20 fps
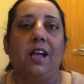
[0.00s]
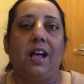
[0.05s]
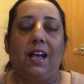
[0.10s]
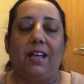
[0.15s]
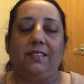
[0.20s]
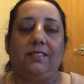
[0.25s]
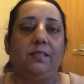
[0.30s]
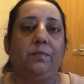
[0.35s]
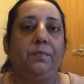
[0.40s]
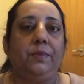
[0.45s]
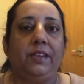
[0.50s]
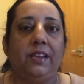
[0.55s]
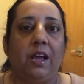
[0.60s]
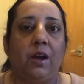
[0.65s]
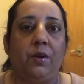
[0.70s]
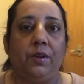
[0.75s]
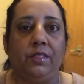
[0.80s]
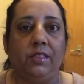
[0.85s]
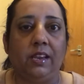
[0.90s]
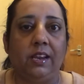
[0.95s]
Has it been
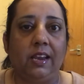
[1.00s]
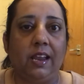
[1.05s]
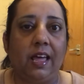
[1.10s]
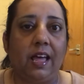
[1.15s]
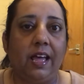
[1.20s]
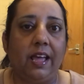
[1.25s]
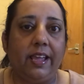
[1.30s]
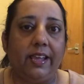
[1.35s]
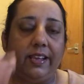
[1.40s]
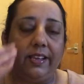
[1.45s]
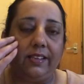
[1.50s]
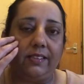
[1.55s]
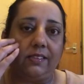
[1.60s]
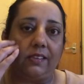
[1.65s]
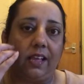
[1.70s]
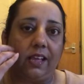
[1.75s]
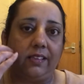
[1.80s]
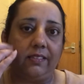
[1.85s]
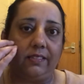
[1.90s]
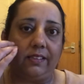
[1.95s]
out in the light?
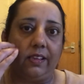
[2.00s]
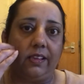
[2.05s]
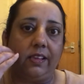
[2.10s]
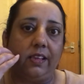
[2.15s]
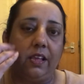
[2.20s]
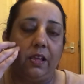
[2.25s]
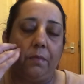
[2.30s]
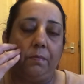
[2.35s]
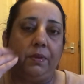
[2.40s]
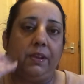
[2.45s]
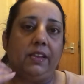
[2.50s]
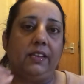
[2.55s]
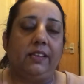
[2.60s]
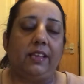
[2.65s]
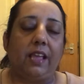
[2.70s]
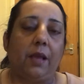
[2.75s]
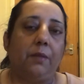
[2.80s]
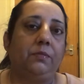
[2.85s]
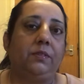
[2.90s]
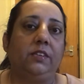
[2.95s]
Has it been
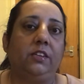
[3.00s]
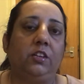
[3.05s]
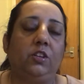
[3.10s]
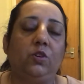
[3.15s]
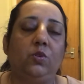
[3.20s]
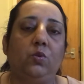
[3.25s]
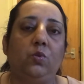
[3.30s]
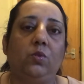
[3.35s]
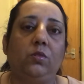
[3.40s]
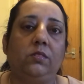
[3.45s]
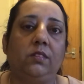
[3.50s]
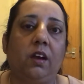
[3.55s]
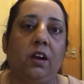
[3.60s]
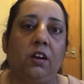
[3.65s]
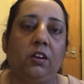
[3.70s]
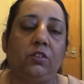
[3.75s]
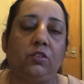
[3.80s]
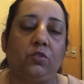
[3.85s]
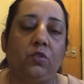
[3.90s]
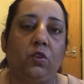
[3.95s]
kept in a cool,
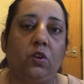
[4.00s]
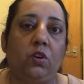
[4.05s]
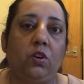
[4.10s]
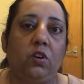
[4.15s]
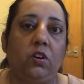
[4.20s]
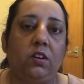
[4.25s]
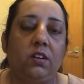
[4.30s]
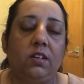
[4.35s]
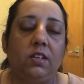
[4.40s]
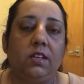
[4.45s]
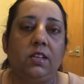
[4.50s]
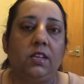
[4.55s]
dark drawer?